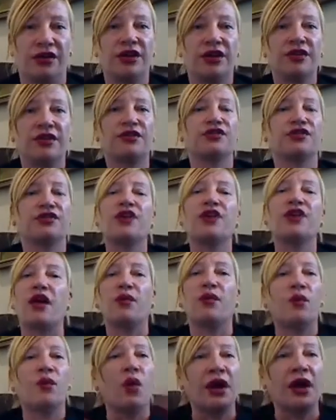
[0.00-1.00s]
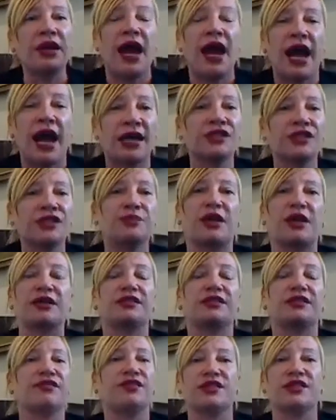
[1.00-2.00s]
There's not one aspect
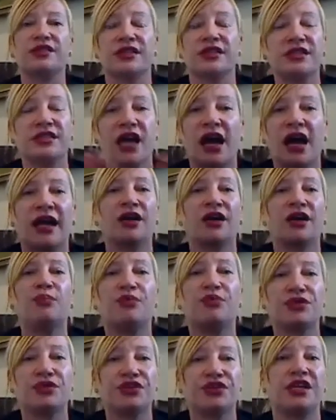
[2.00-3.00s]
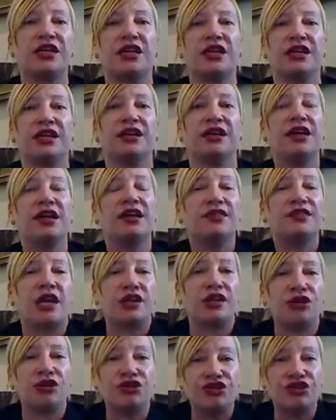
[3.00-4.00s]
of this entire proceeding that
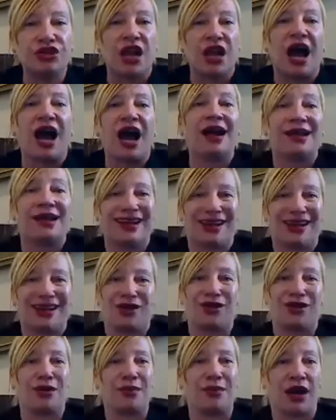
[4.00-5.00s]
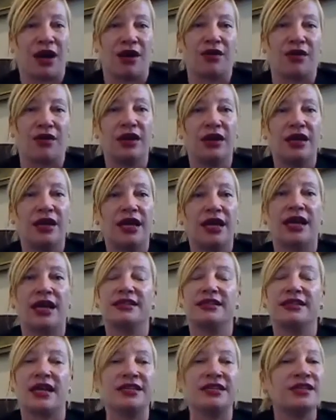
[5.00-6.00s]
you should not care about. And it
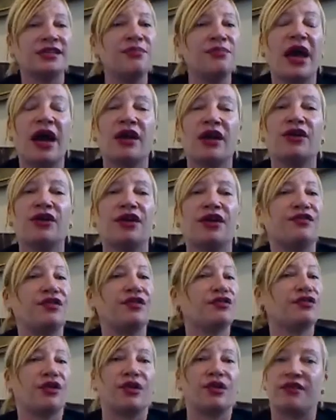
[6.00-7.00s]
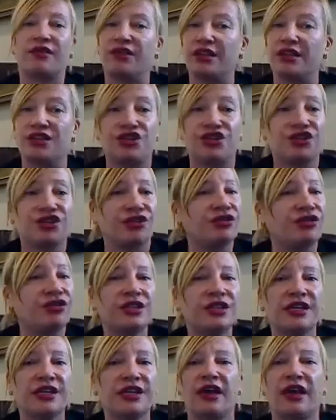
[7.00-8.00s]
doesn't matter if you don't have any children
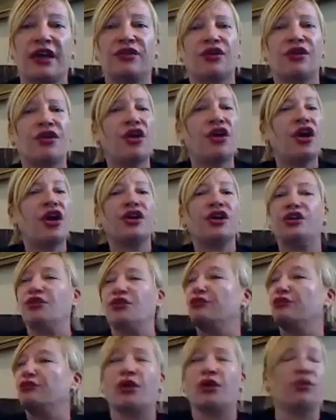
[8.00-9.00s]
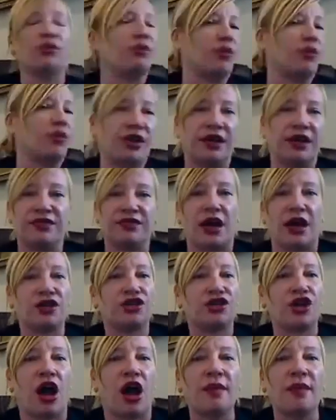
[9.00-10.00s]
together, you don't work at that
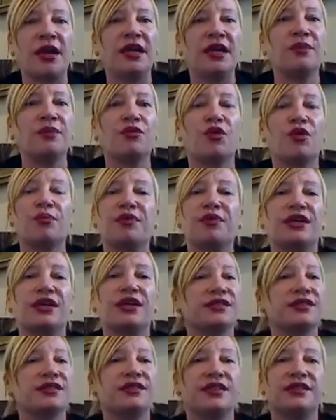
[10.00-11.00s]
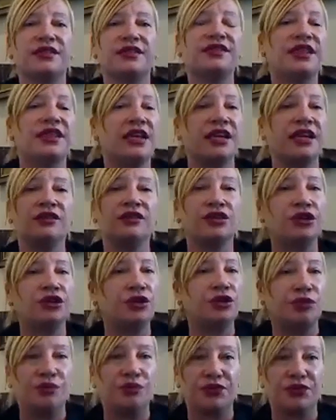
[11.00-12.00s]
job anymore, because this thing
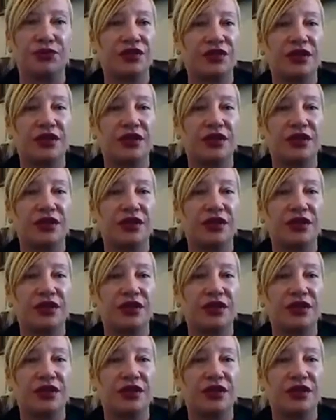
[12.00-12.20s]
looms